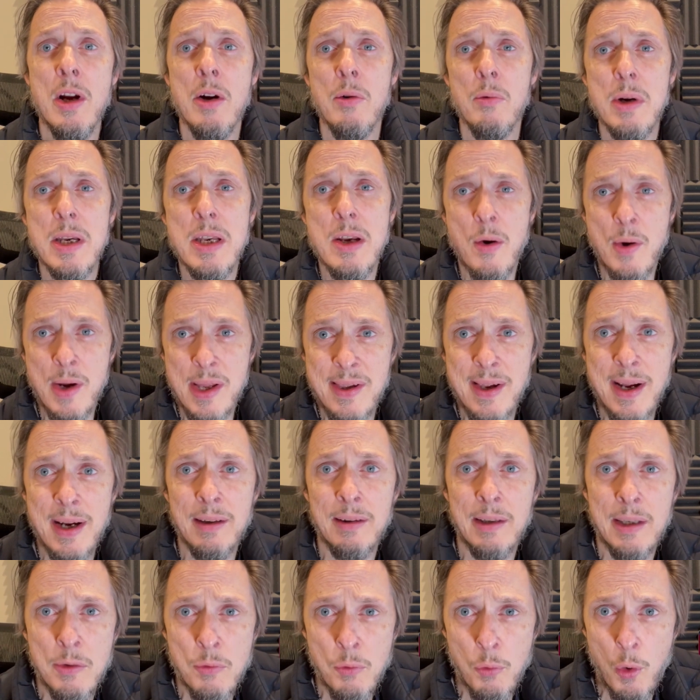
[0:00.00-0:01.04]
We know
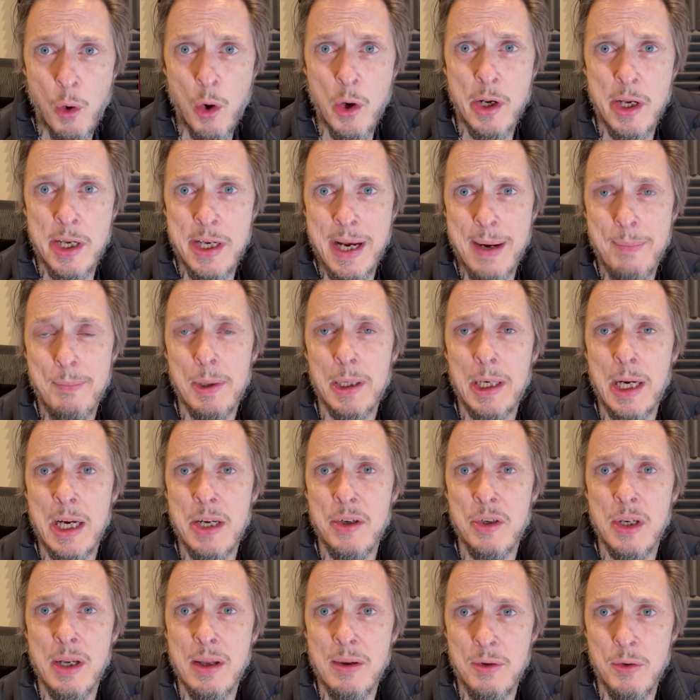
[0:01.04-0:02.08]
exactly what an
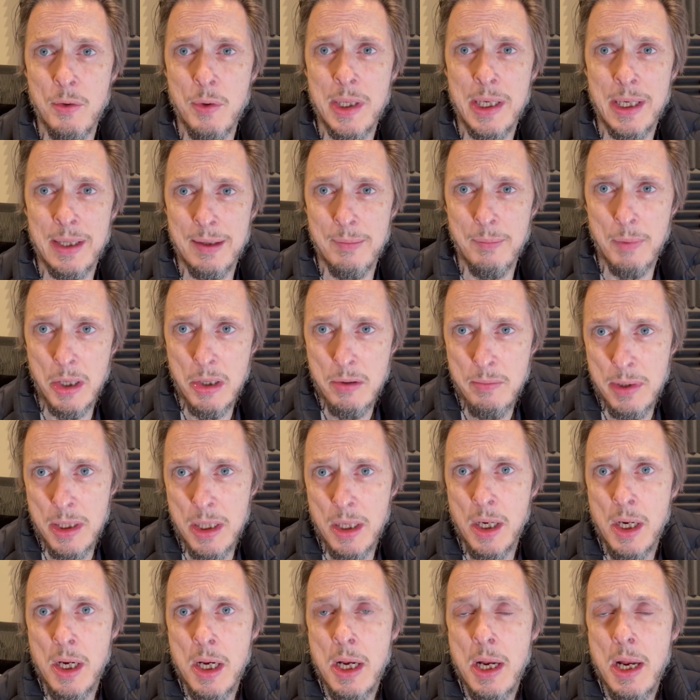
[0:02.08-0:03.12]
application is doing at the moment,